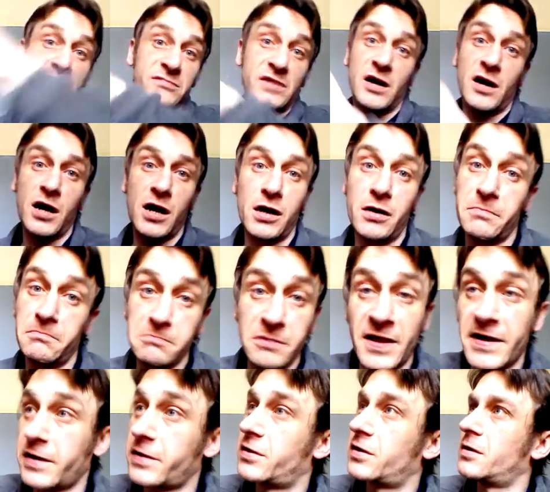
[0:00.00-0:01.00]
are
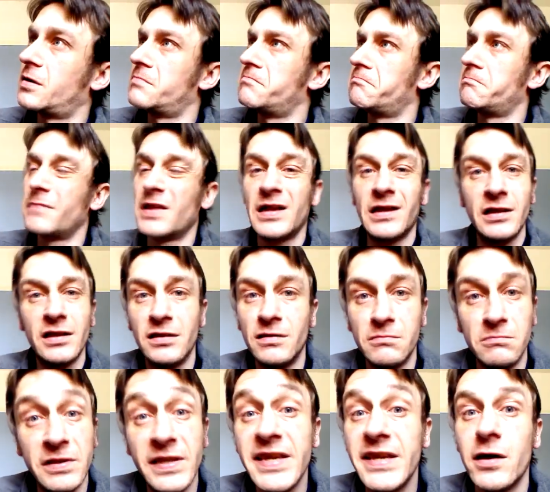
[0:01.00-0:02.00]
like
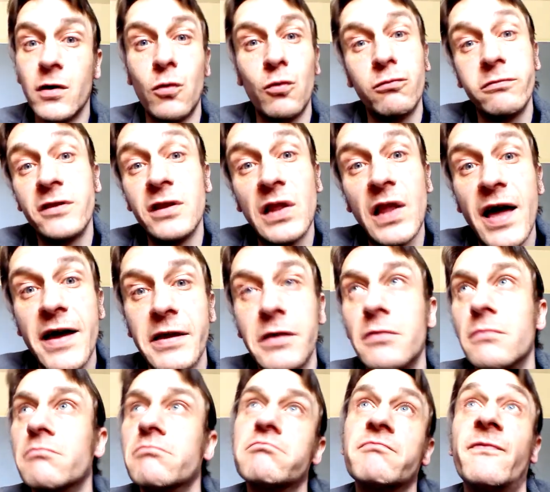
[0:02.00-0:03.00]
Leo, the
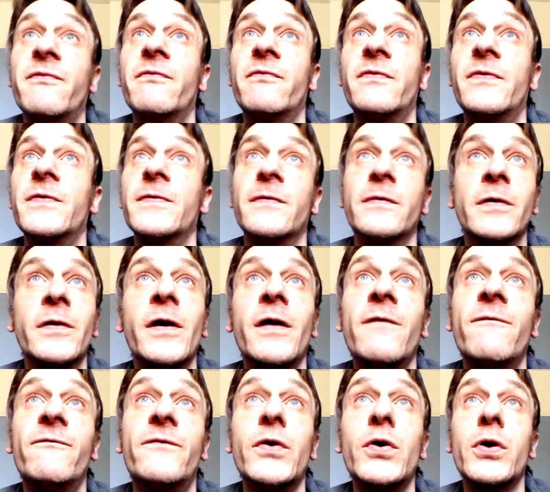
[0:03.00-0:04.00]
lion,
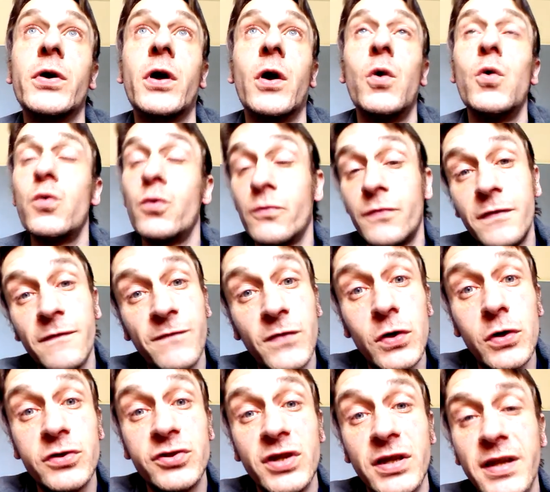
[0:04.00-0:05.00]
Virgo, the
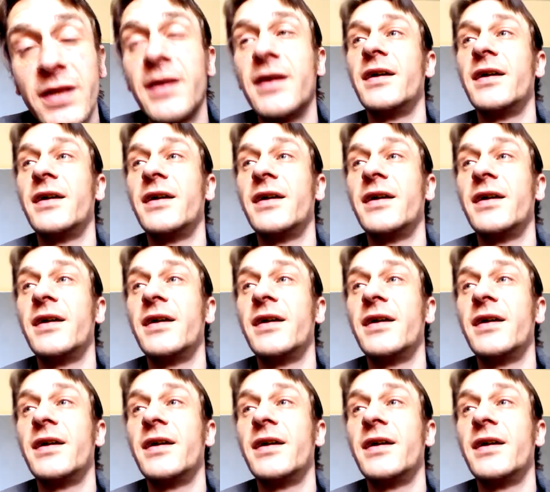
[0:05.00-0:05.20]
virgin,